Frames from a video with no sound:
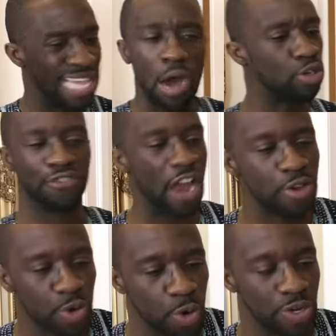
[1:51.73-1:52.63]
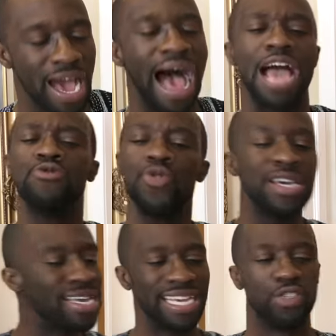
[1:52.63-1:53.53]
That was very good. I
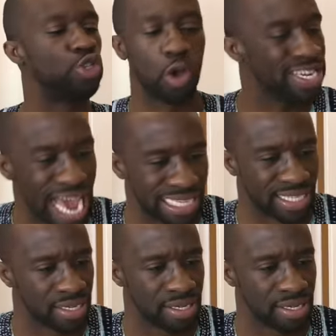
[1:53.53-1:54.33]
really enjoyed that.